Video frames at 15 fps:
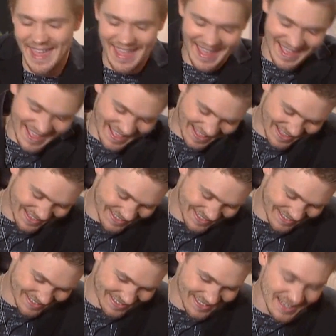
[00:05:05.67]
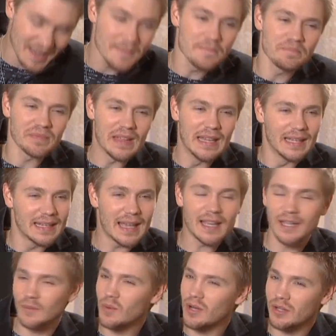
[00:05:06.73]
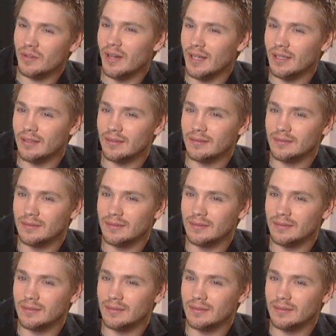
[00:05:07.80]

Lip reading: sister. Yeah, it could work, right?